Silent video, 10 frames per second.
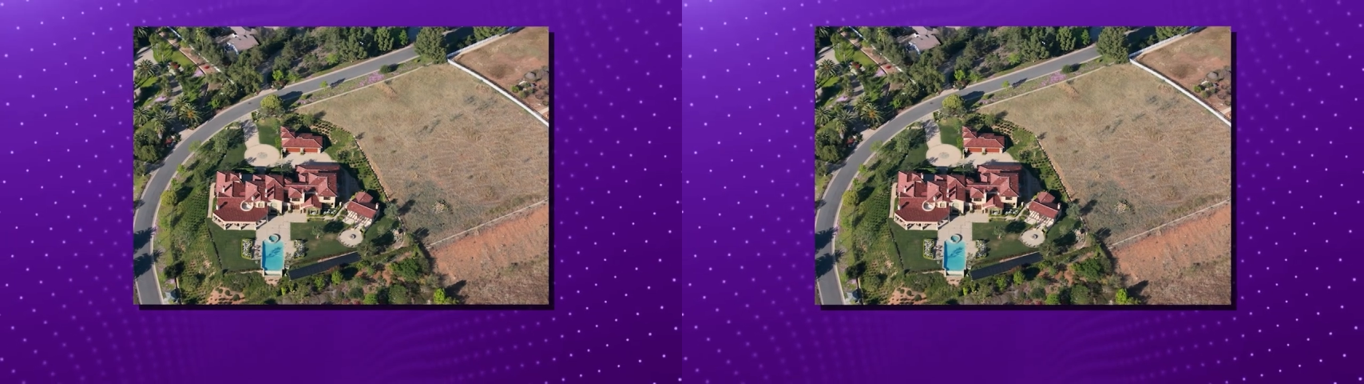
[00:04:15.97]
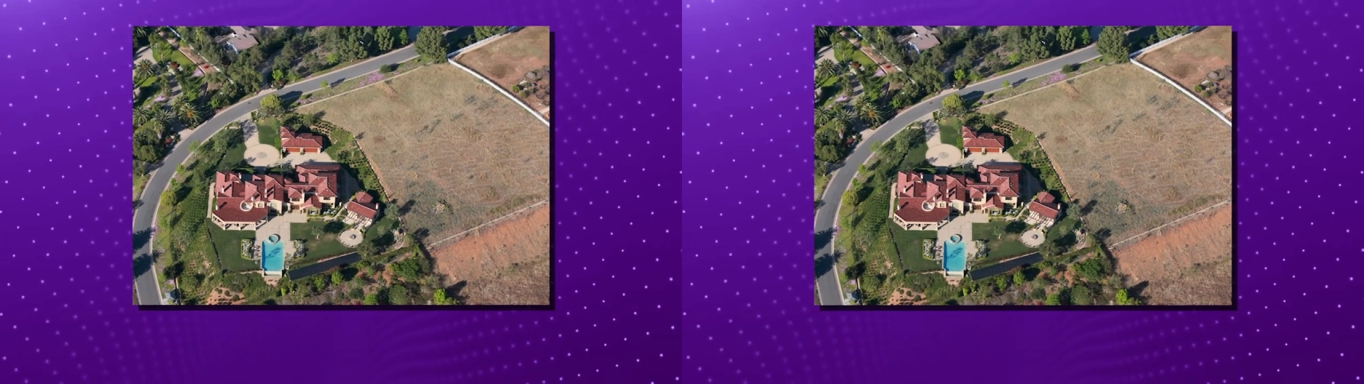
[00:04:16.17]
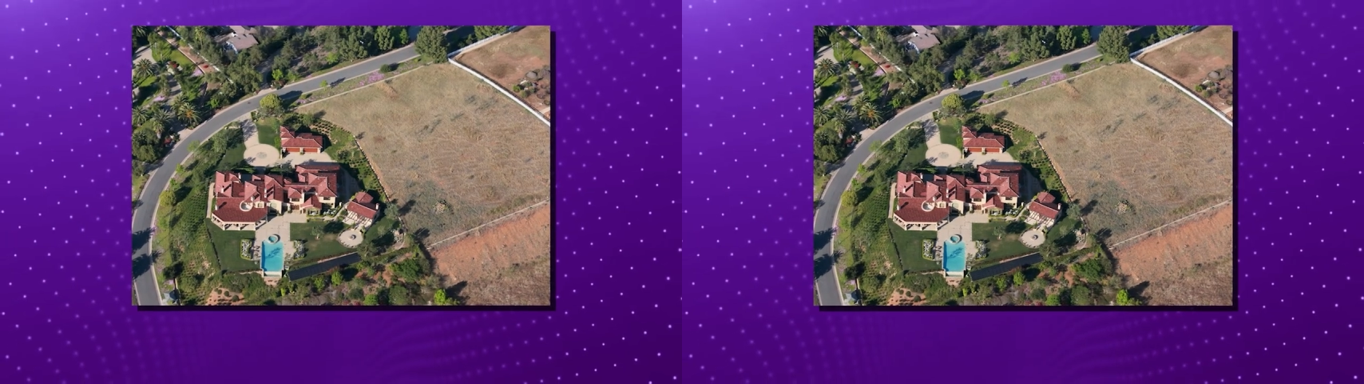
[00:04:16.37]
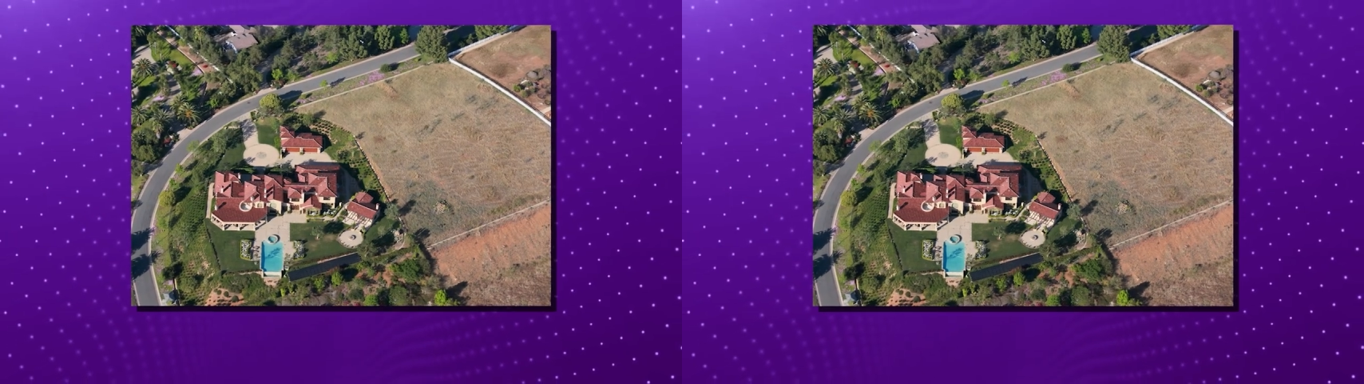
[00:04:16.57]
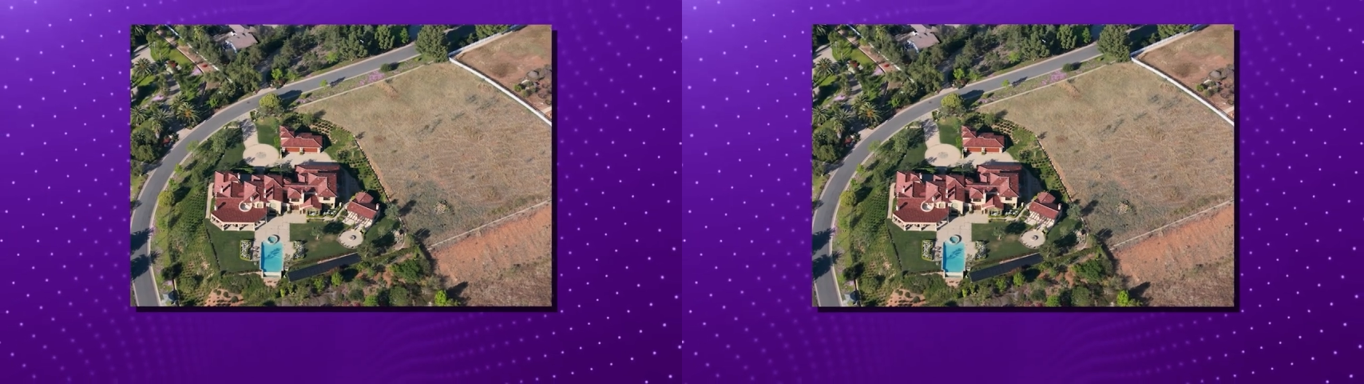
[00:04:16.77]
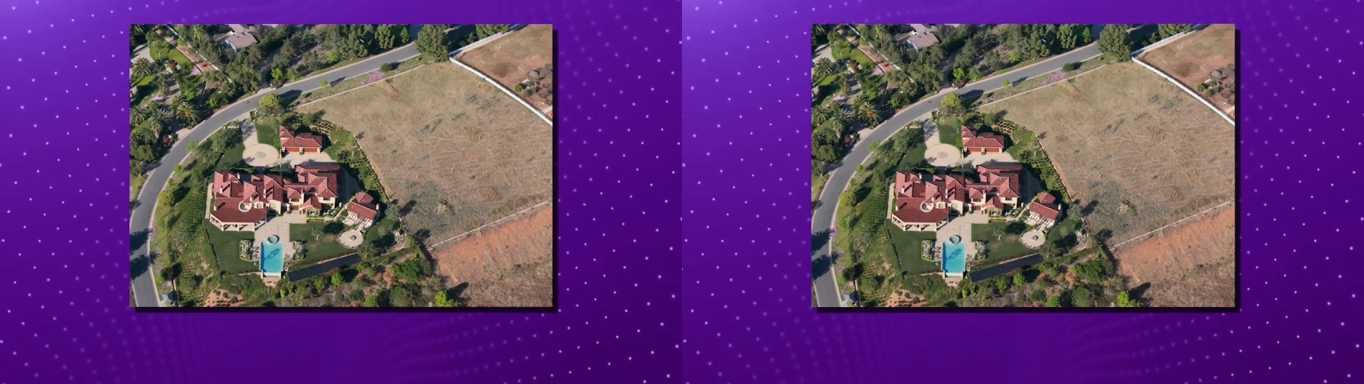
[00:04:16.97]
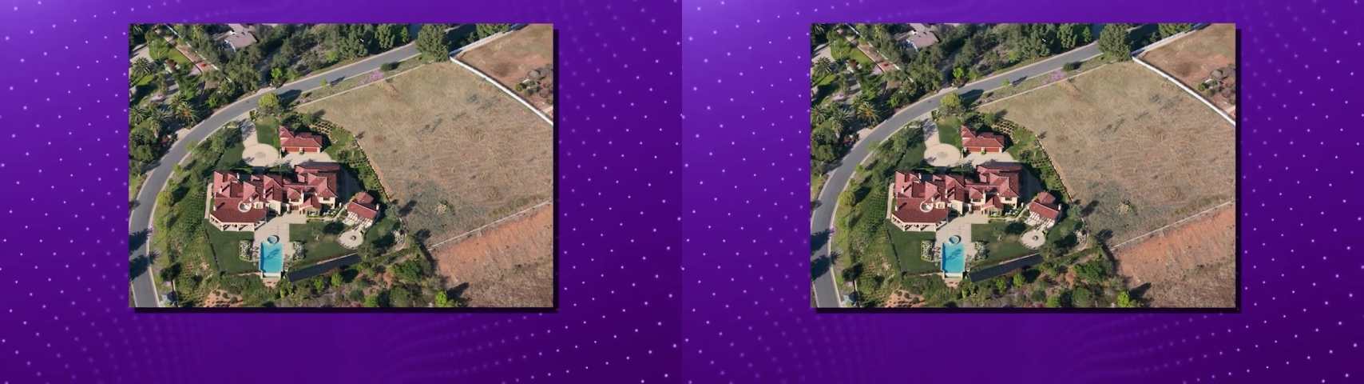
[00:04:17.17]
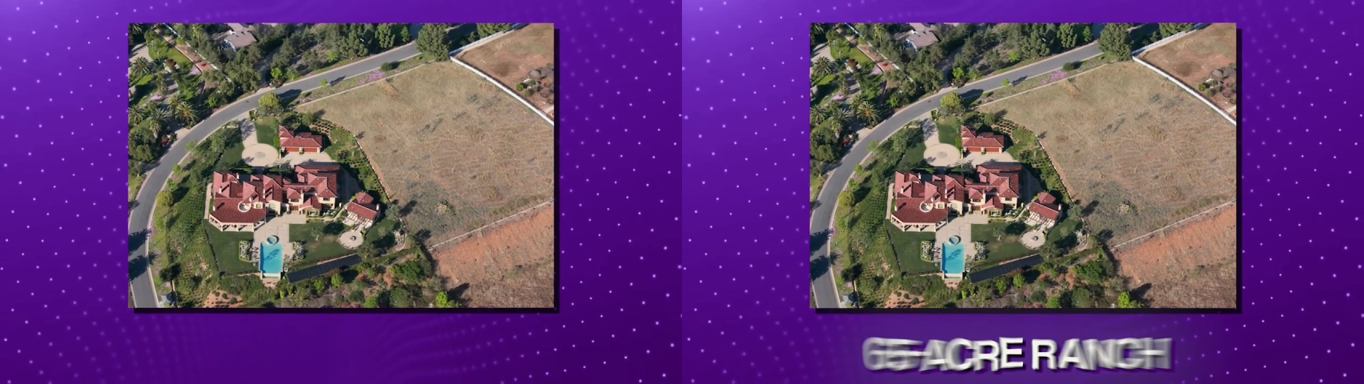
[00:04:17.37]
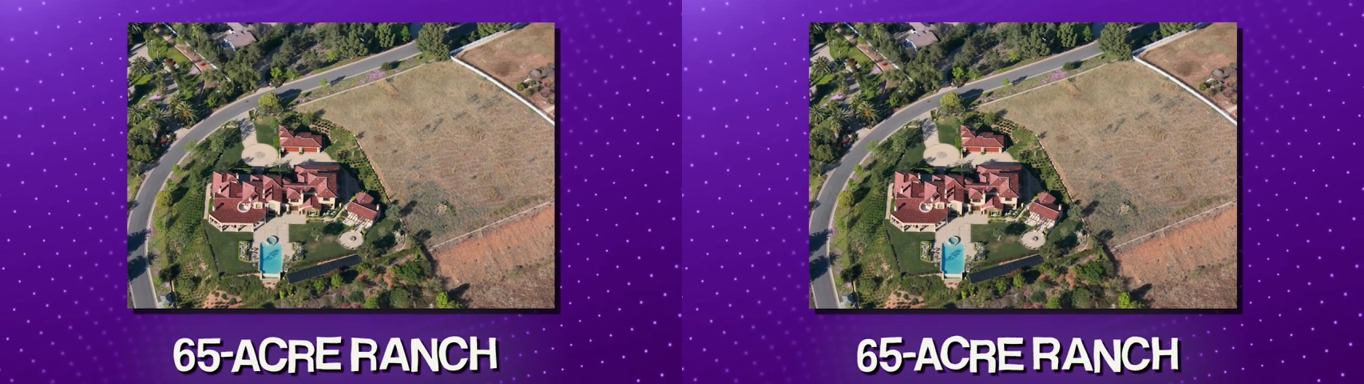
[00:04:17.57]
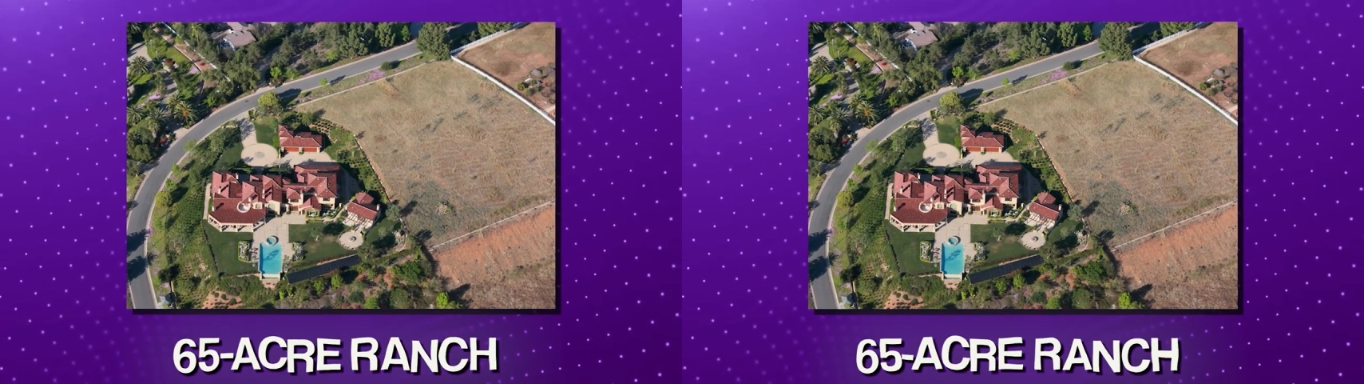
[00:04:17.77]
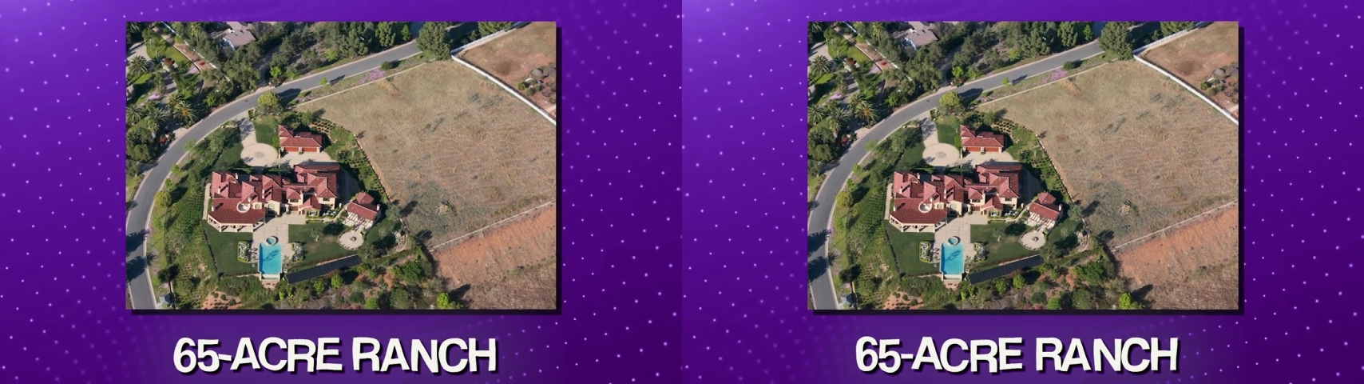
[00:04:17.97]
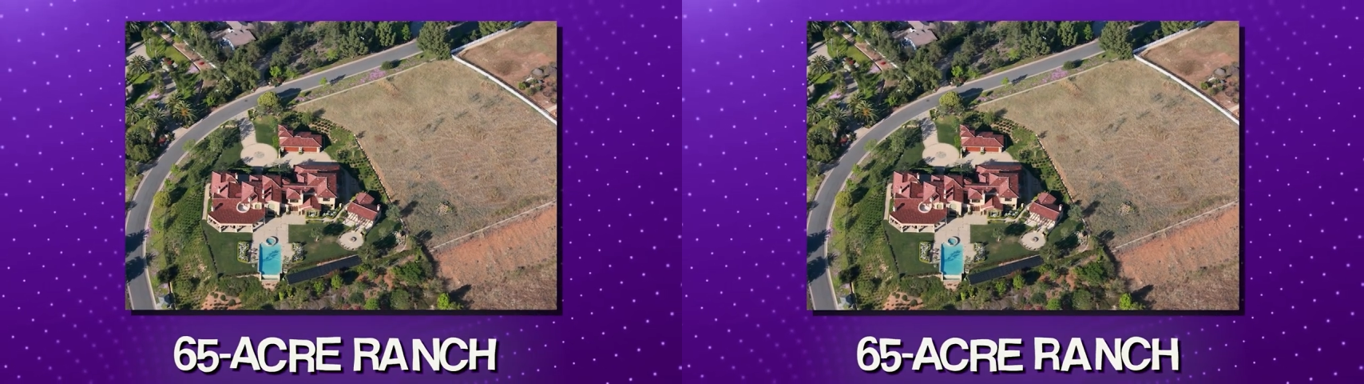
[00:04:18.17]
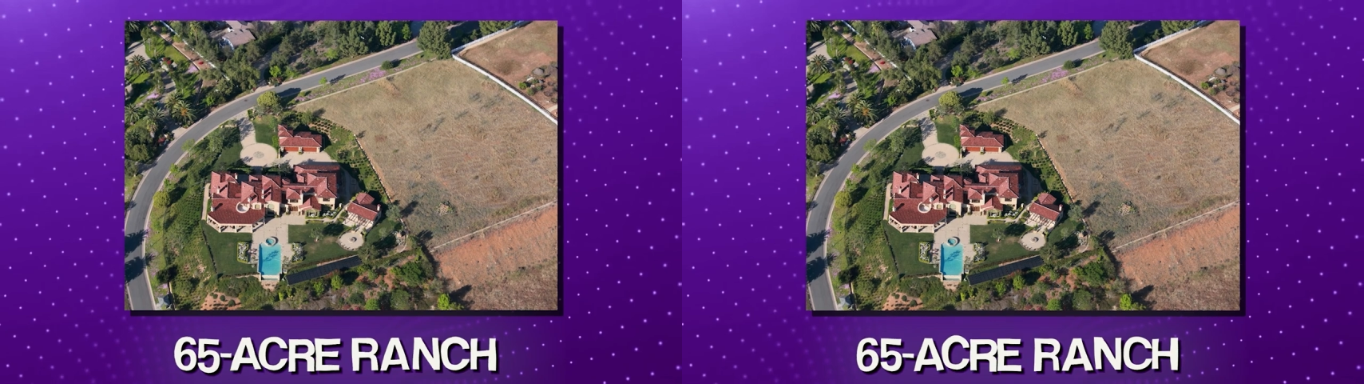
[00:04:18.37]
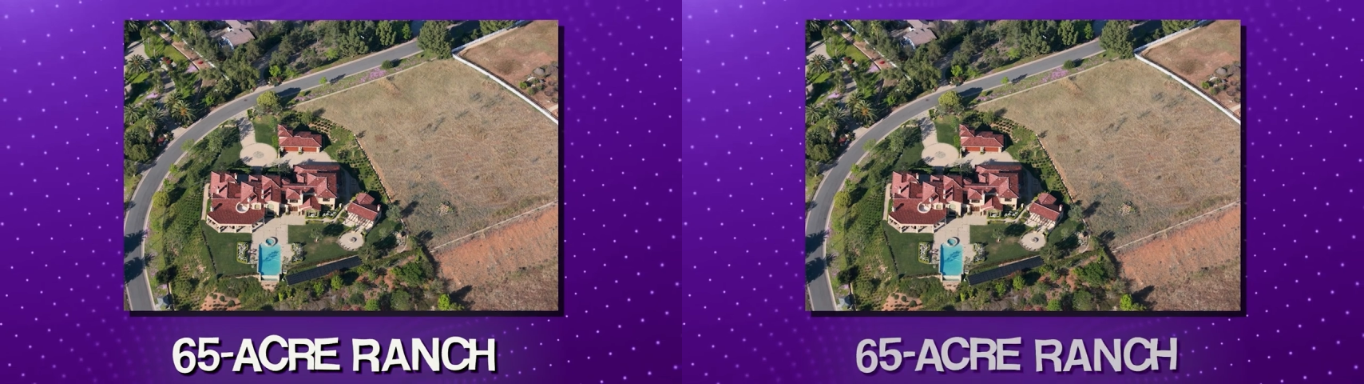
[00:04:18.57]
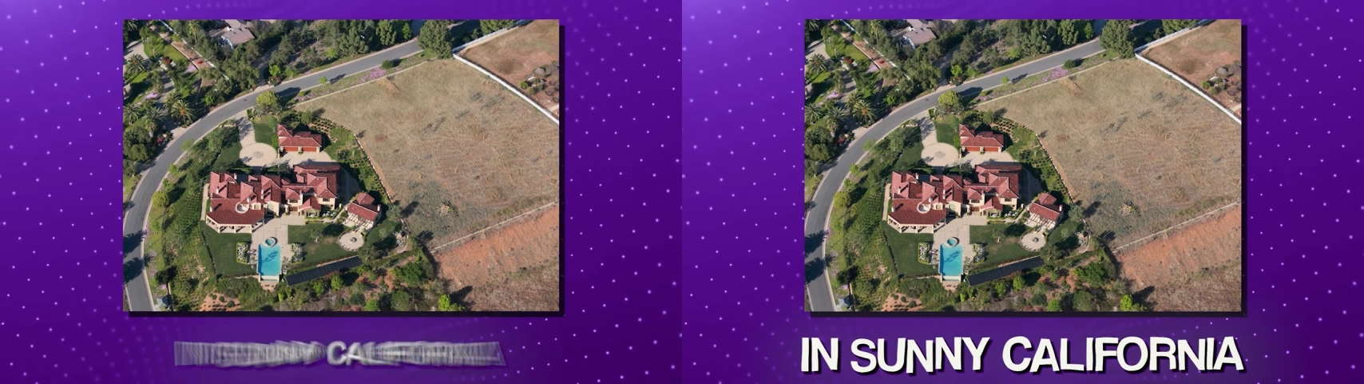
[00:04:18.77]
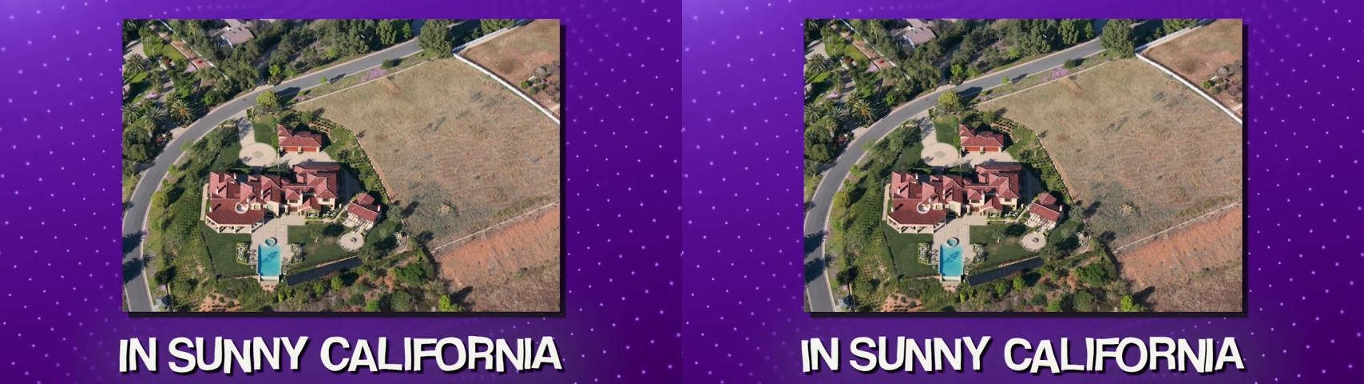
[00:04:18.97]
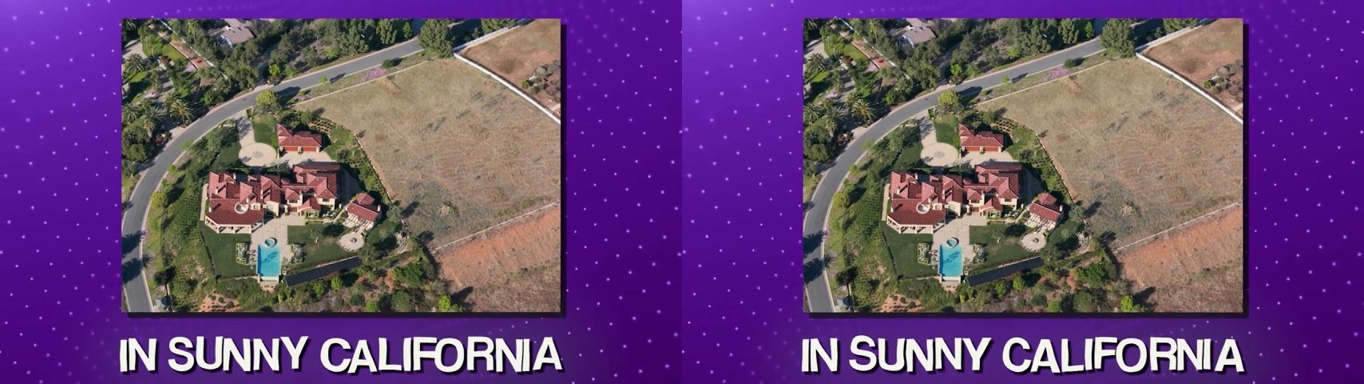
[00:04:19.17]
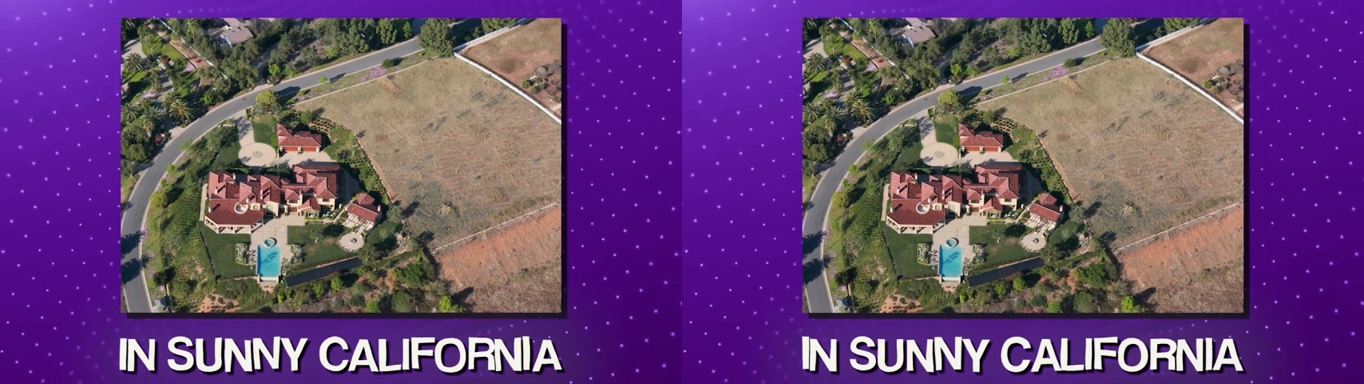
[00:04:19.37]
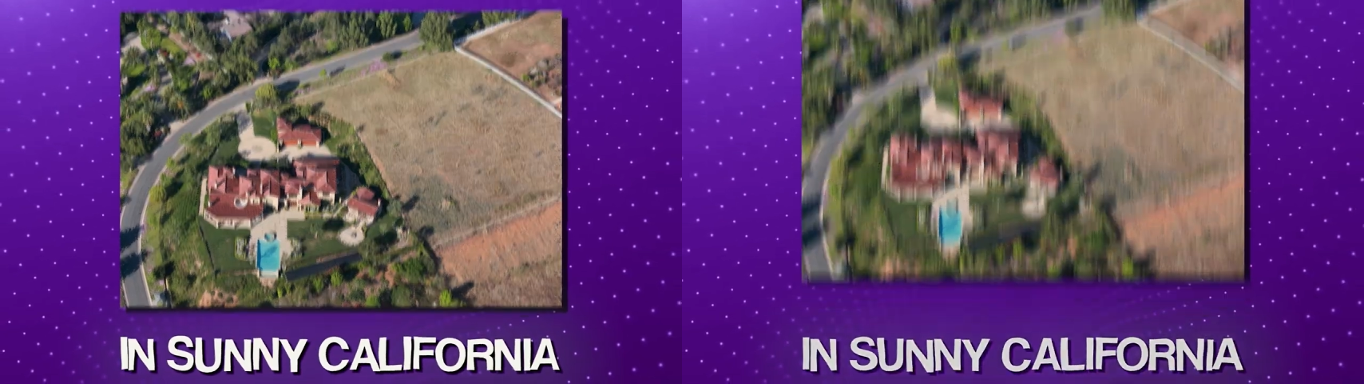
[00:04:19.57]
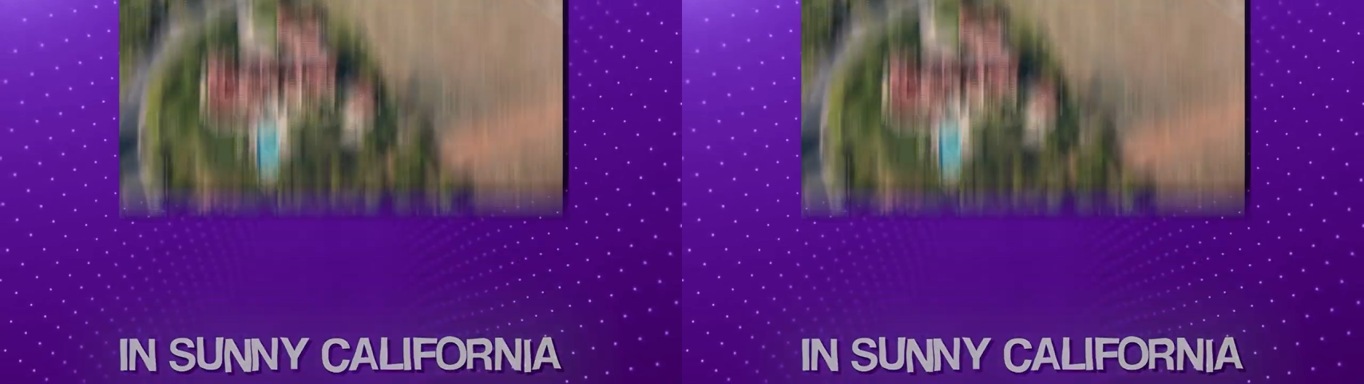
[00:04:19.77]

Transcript: [unreadable: no face in view]